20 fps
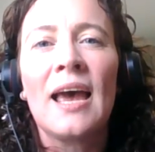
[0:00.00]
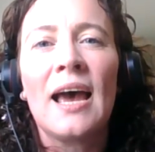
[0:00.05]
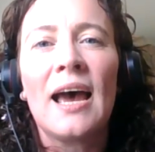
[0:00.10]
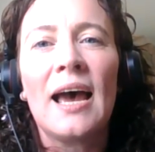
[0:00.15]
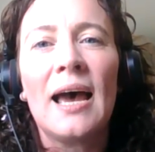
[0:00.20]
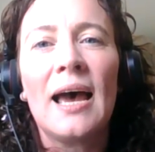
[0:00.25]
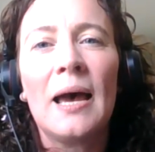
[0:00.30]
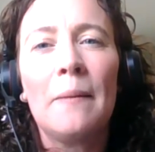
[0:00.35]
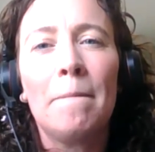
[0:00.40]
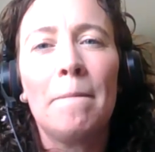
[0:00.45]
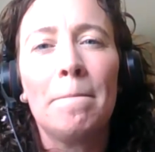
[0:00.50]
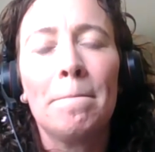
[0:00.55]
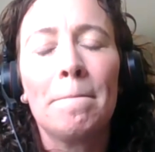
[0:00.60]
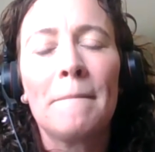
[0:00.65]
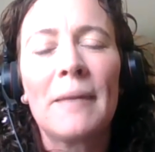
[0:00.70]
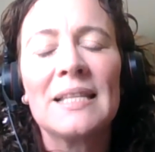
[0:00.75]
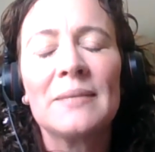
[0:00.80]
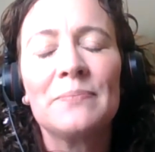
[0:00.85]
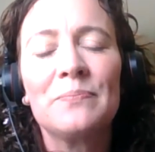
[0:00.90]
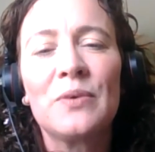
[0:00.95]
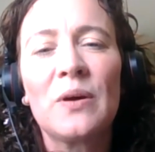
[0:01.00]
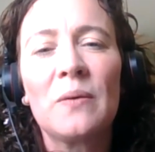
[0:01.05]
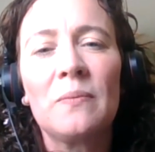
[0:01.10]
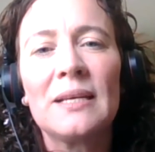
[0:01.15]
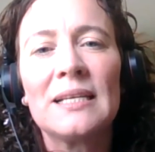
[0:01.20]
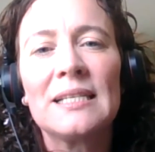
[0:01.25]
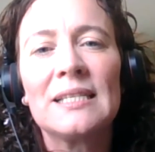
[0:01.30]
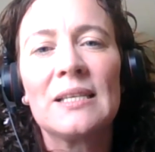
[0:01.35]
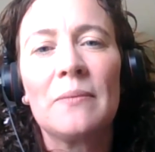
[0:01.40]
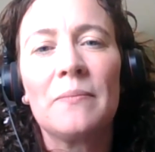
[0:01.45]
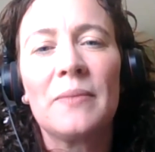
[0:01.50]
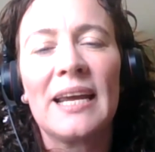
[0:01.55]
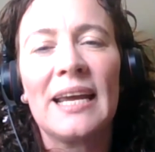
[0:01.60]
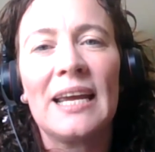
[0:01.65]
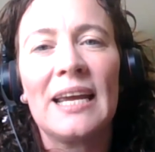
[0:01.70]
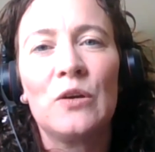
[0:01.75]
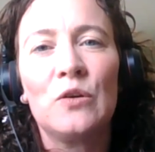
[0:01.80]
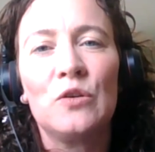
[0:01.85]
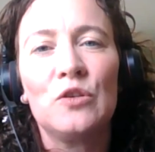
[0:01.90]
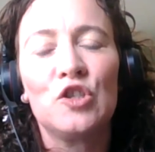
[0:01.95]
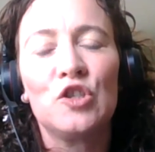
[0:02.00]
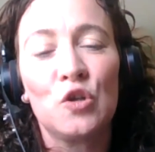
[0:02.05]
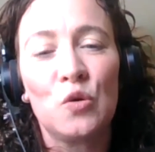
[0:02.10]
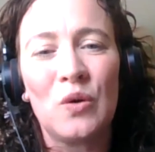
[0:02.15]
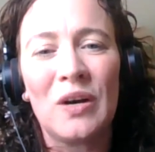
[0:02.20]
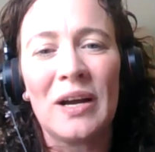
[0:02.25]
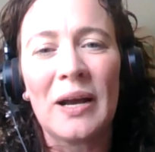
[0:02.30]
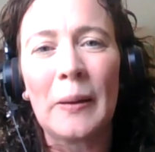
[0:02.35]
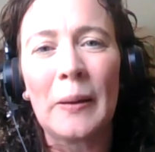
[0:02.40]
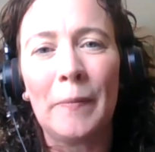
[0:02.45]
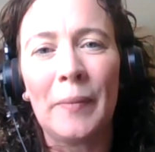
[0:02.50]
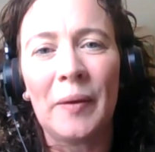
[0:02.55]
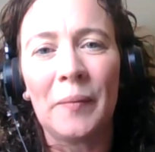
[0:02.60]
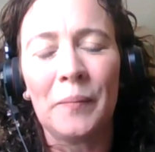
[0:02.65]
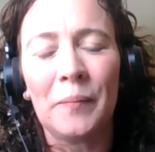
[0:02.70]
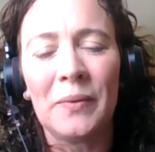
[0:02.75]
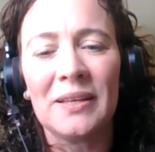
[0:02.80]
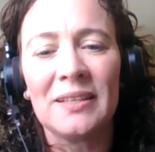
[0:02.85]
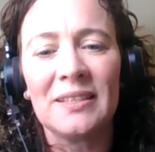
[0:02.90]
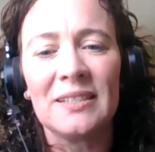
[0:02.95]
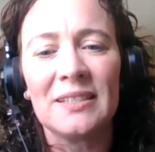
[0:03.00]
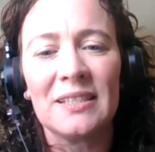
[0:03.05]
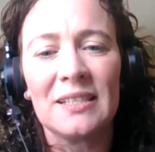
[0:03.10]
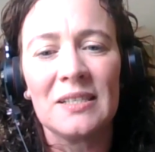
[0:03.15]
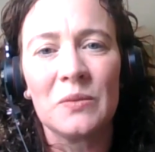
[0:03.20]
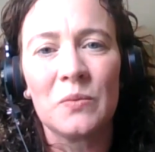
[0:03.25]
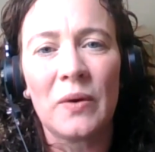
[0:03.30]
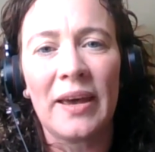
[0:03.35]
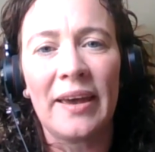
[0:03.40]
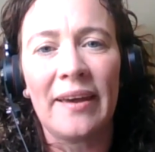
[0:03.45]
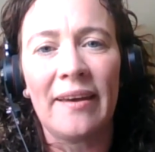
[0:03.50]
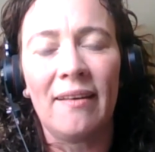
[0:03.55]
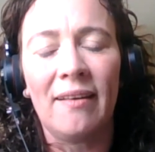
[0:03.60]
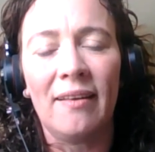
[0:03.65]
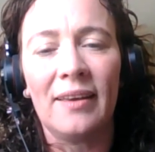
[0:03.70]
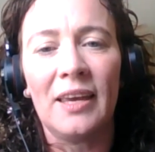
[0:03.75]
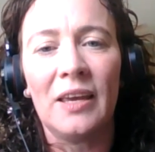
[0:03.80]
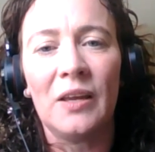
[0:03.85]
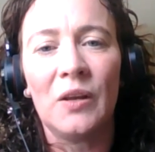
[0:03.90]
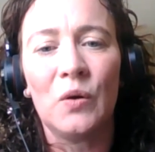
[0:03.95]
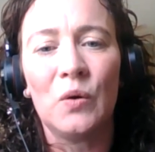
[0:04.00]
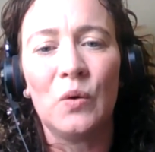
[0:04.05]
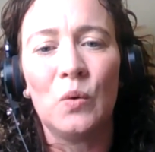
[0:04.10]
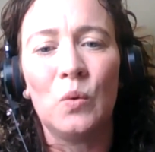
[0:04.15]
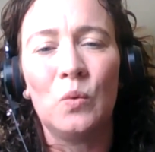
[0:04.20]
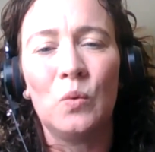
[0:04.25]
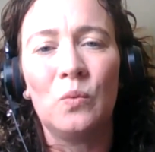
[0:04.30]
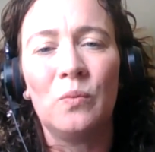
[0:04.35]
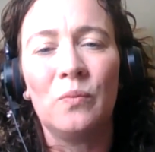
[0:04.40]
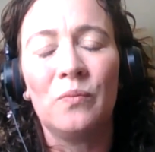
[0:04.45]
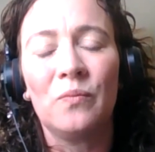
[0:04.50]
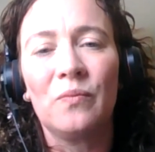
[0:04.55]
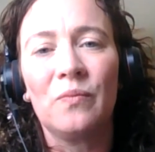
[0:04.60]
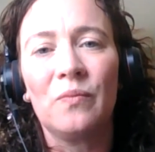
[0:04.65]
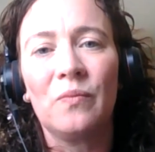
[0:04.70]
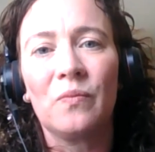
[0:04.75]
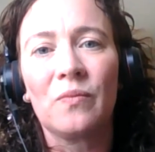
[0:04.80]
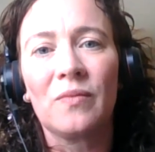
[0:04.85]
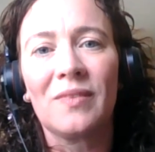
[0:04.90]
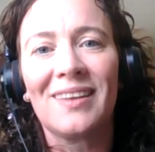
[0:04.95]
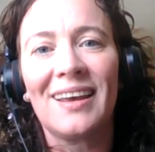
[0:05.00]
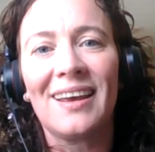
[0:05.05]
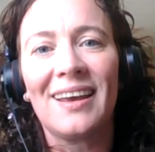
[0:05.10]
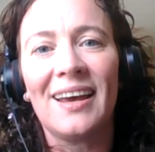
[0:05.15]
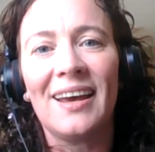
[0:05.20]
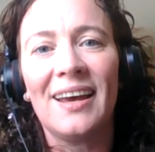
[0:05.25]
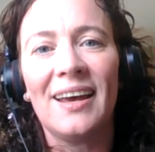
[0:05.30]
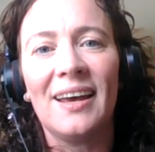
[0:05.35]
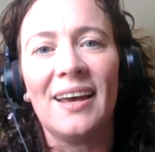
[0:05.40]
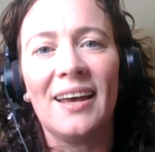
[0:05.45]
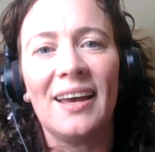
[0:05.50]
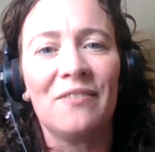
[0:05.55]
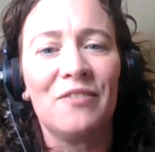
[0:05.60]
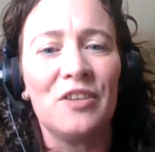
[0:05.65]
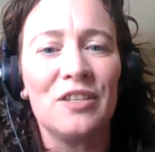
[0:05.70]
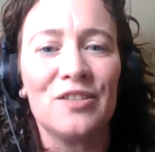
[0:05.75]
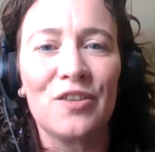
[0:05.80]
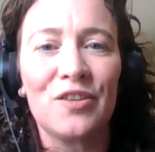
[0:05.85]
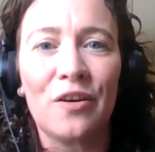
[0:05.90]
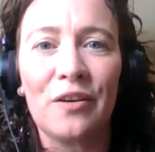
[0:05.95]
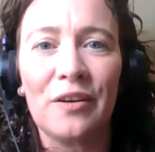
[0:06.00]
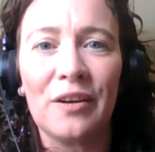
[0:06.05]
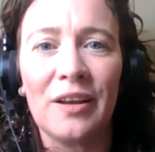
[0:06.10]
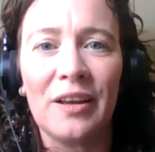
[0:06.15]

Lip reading: And probably somebody who's showing commitment as well. If you start